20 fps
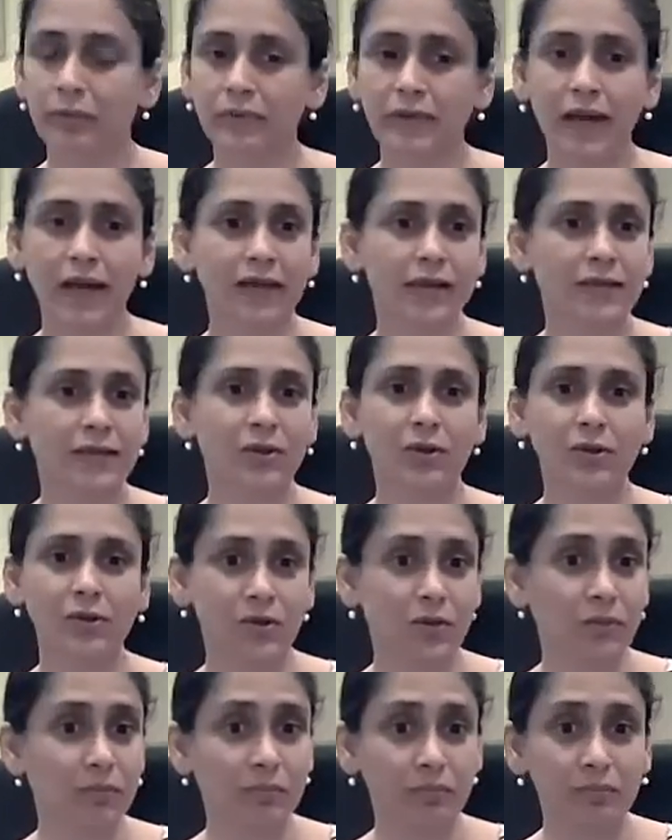That has
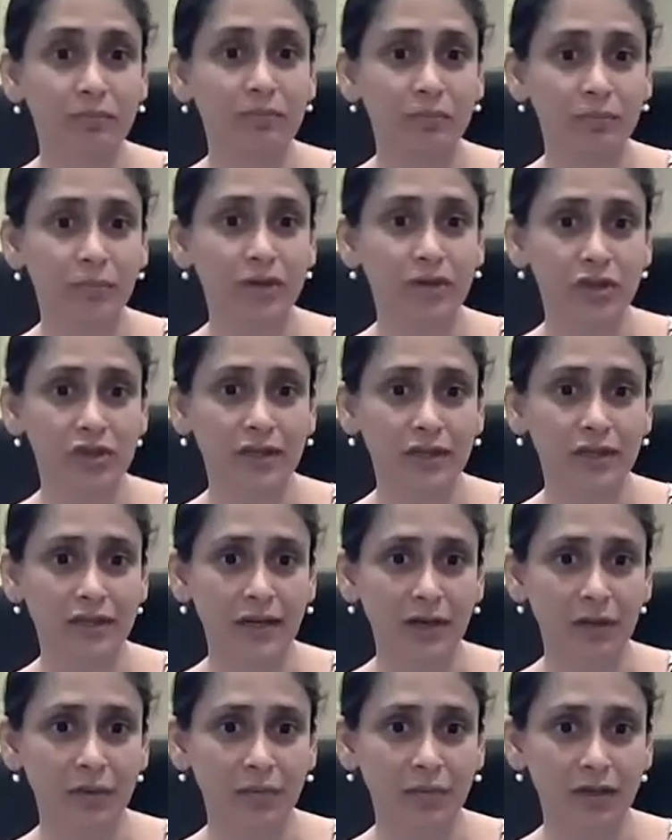also been shut
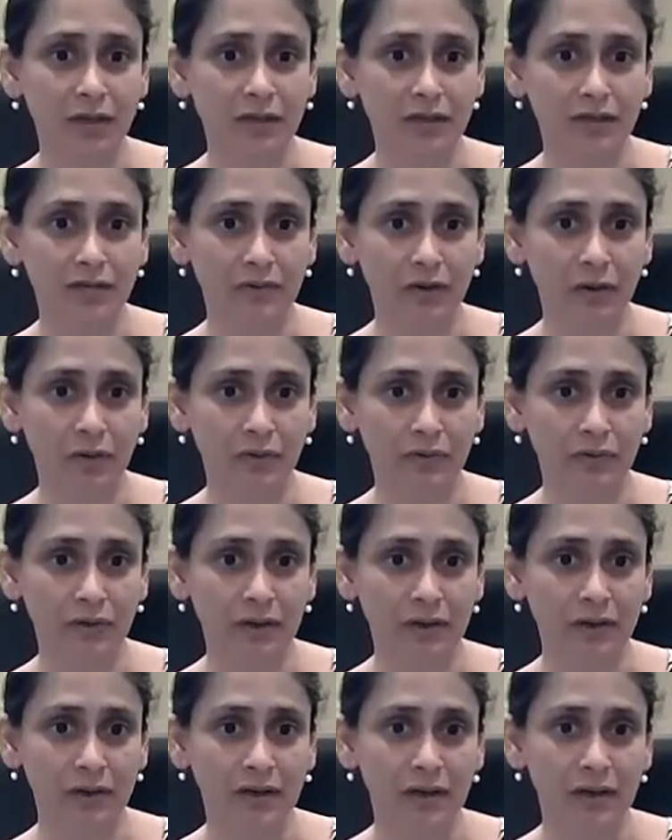down because of COVID.